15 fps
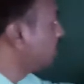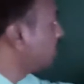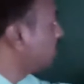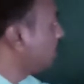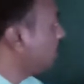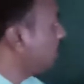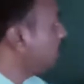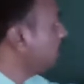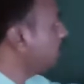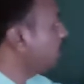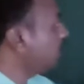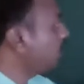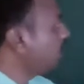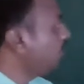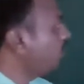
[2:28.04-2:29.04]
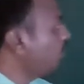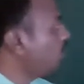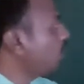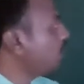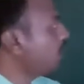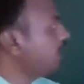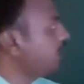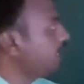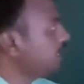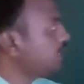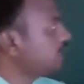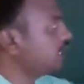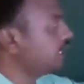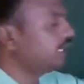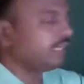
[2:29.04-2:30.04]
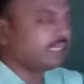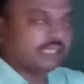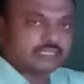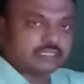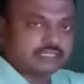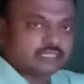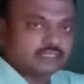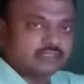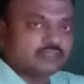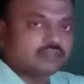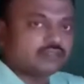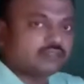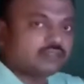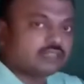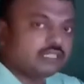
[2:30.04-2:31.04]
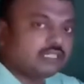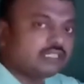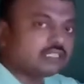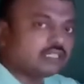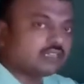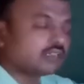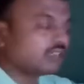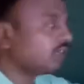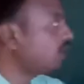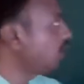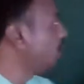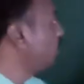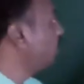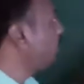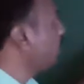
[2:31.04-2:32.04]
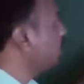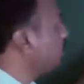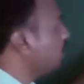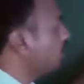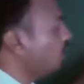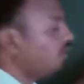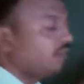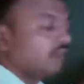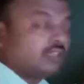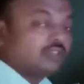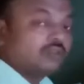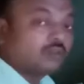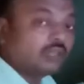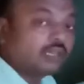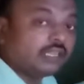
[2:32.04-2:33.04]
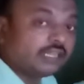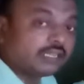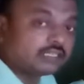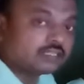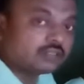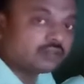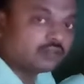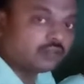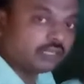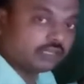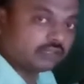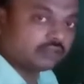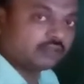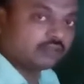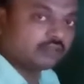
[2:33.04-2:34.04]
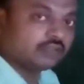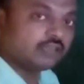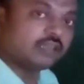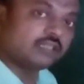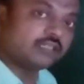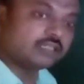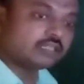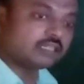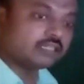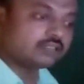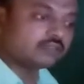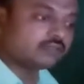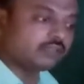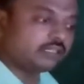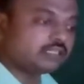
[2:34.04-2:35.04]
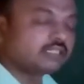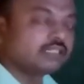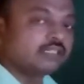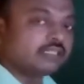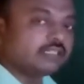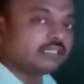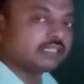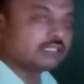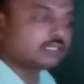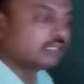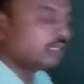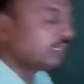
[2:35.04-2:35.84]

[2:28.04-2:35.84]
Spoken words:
3 and 4 and x and x. So these are the factor of 12x square. Understand students? Yes.